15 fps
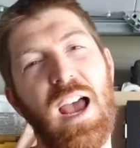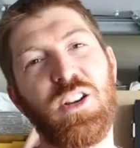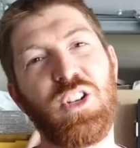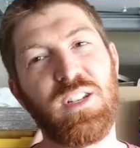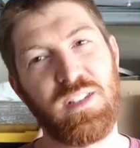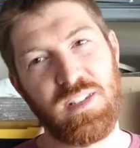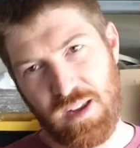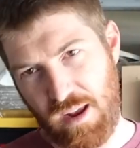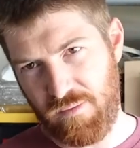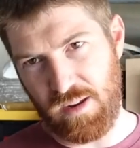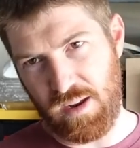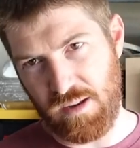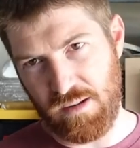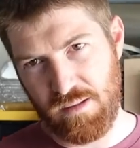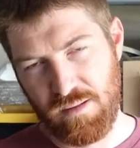
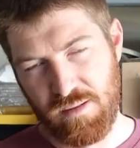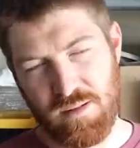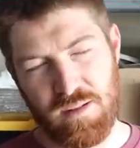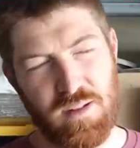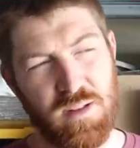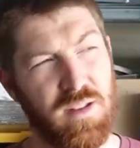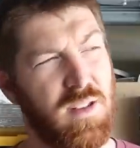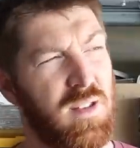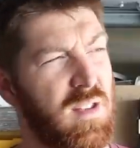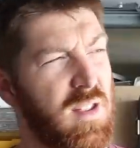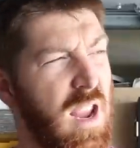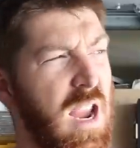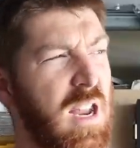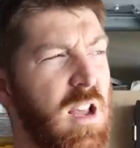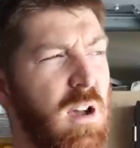seven
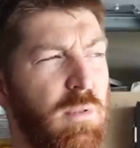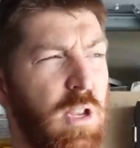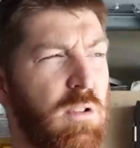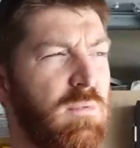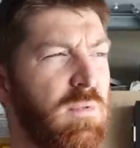A W.